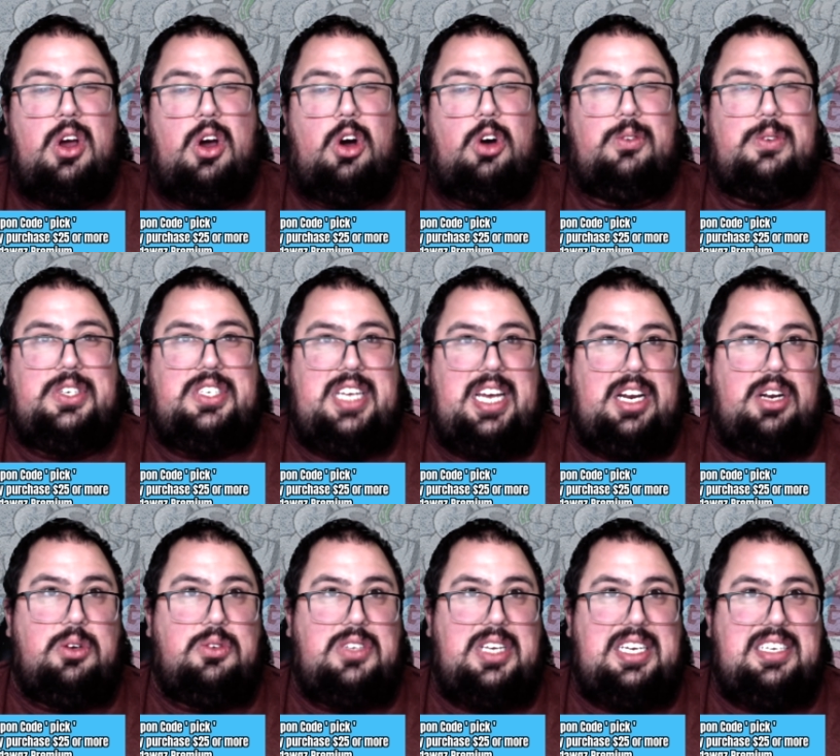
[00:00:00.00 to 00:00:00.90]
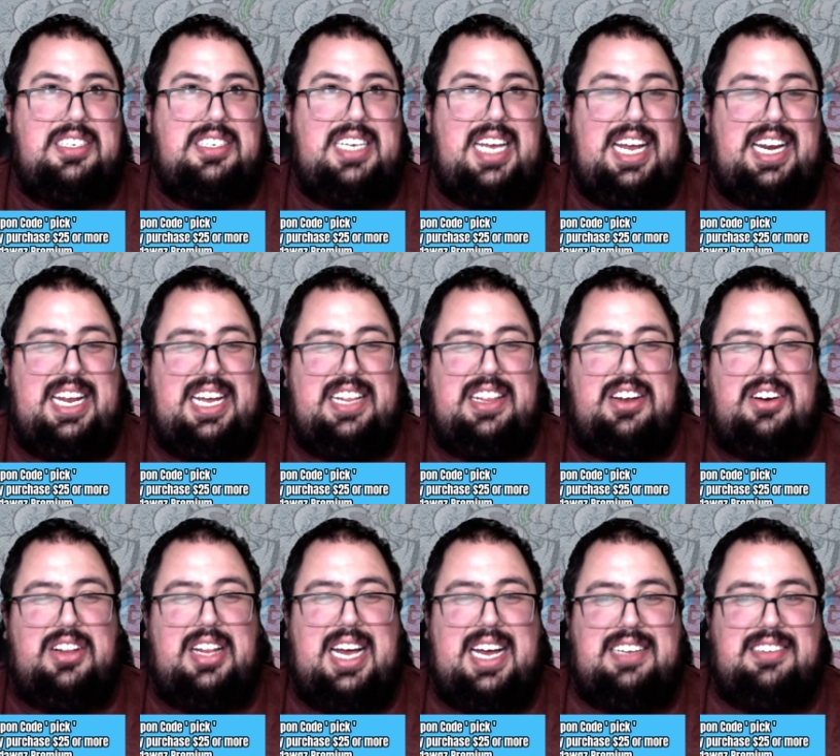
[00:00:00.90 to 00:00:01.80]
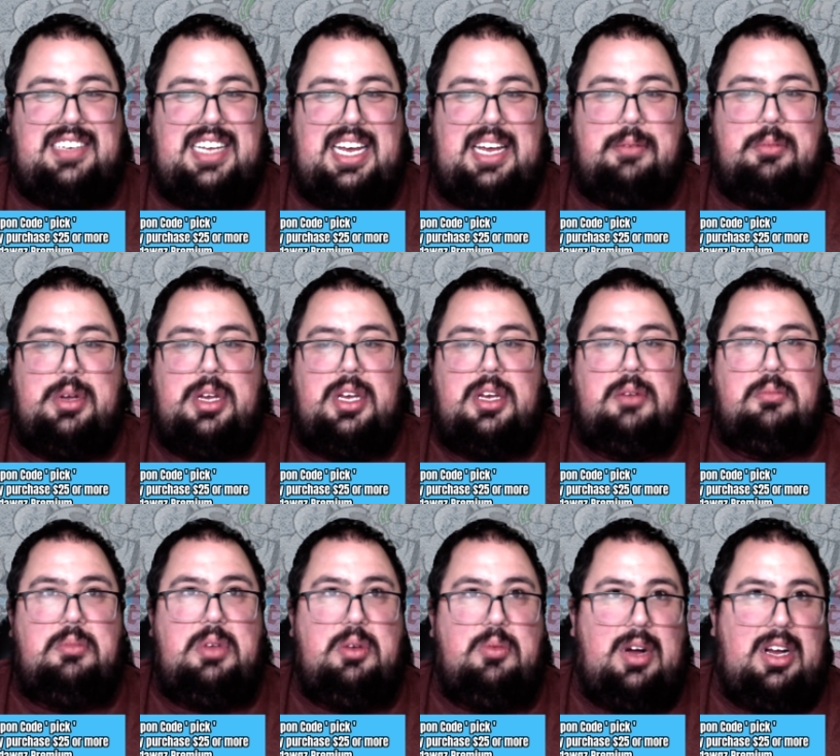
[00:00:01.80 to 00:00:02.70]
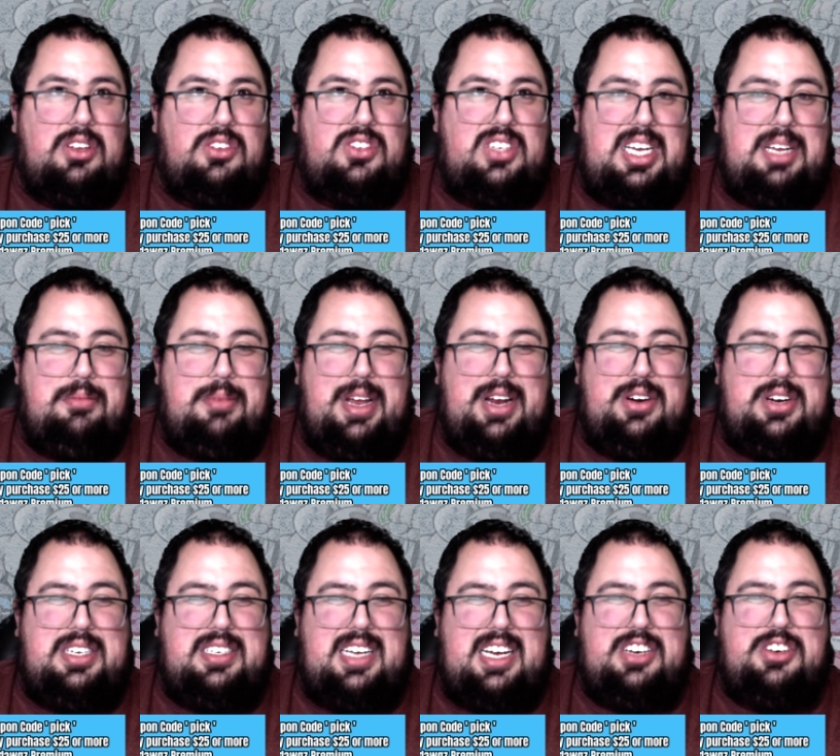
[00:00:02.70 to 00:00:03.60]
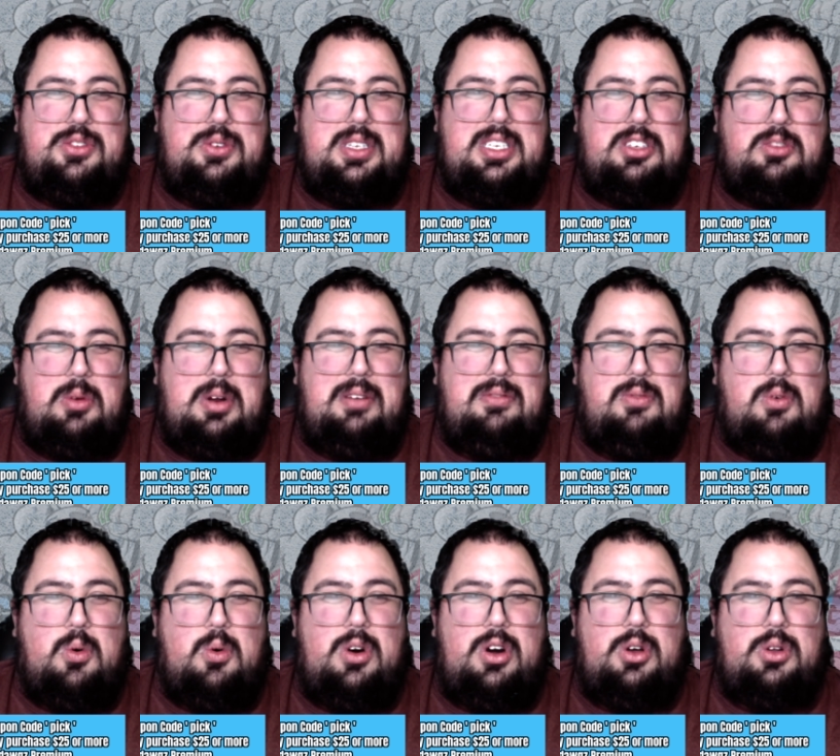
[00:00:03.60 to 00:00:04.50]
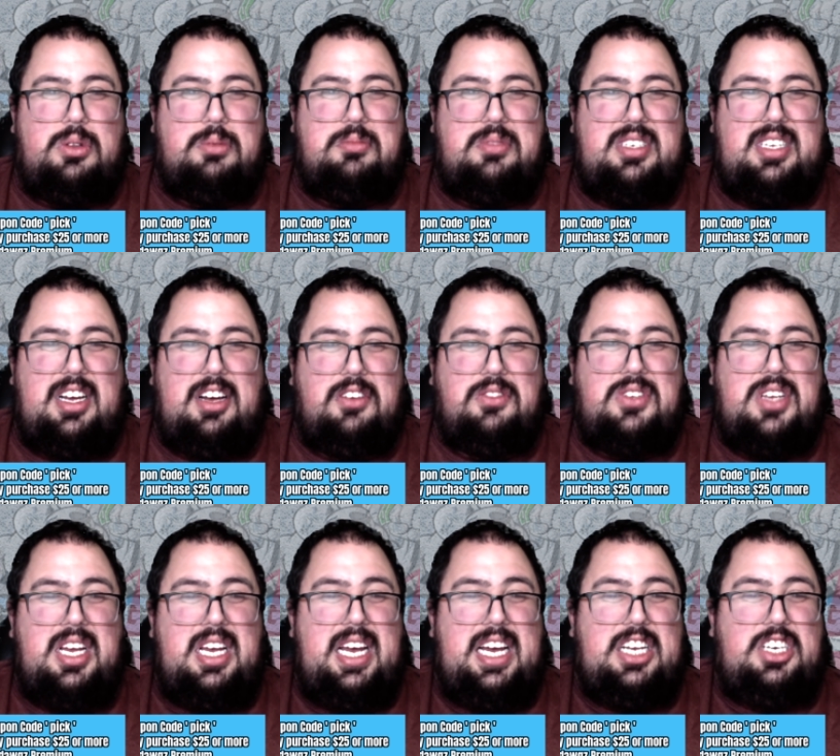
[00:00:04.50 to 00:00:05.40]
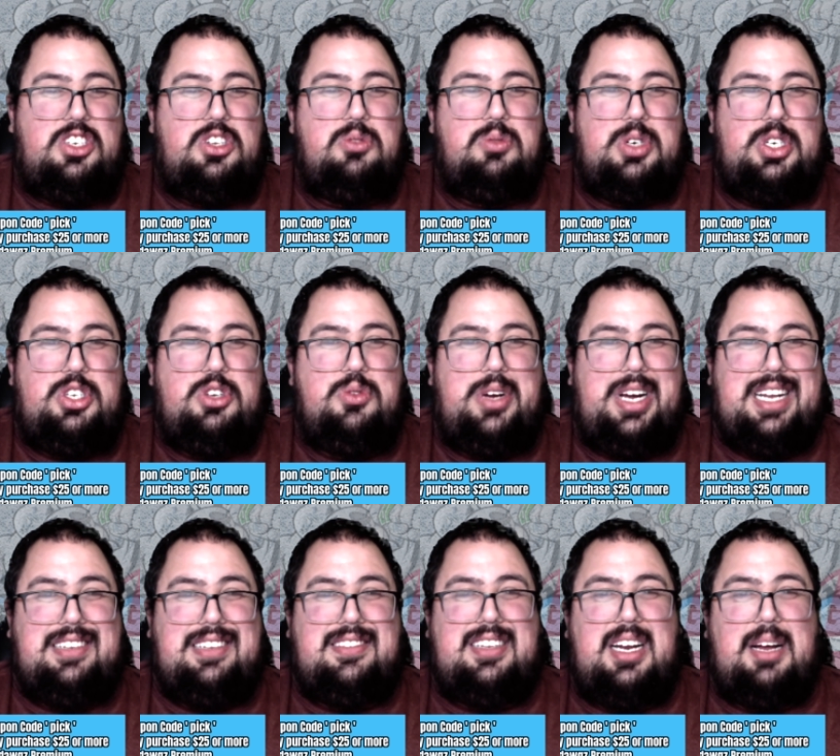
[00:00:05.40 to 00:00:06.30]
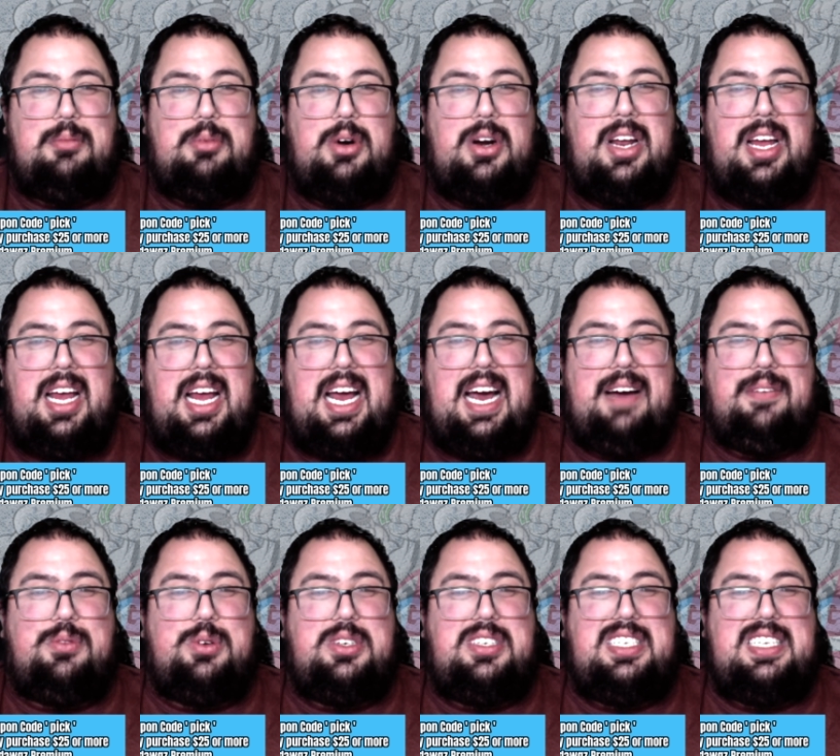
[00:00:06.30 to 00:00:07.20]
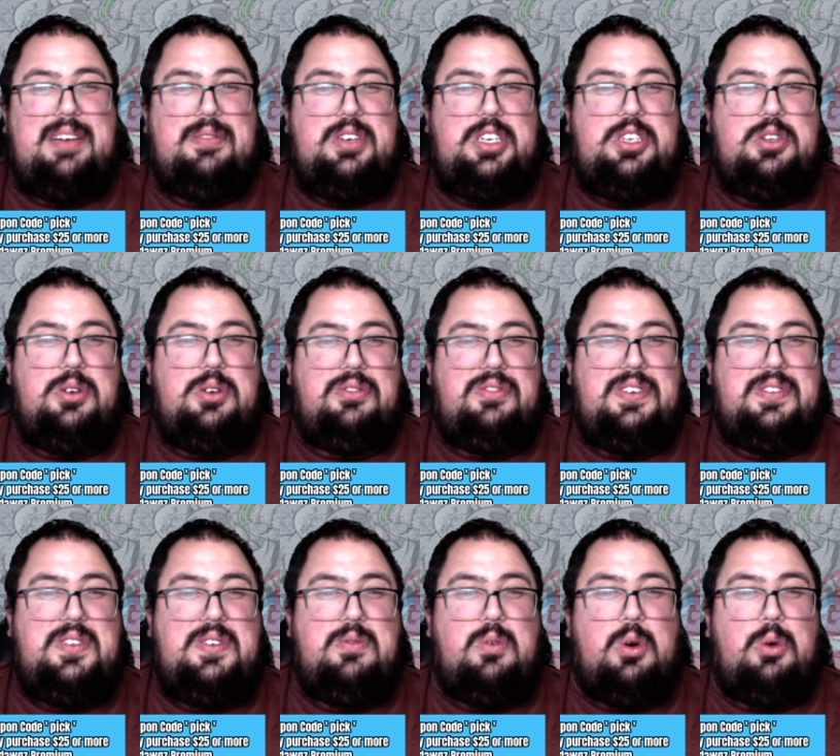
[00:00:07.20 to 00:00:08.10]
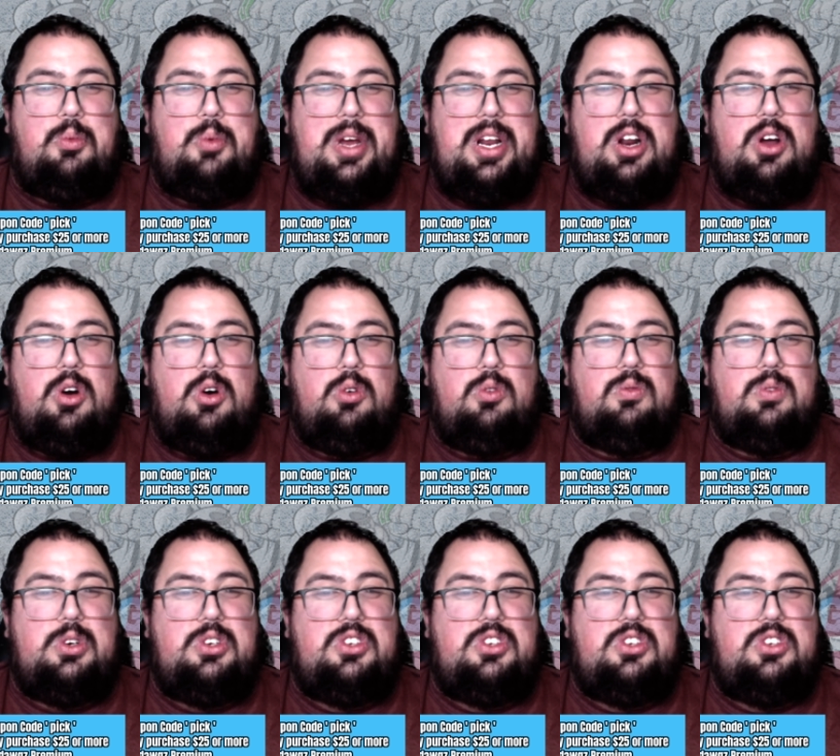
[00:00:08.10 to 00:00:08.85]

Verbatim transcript: over San Jose State in their last game. Meanwhile, St. Mary's entering this one at 4 0 themselves and 2 and 2 against the number after a 72 54 win over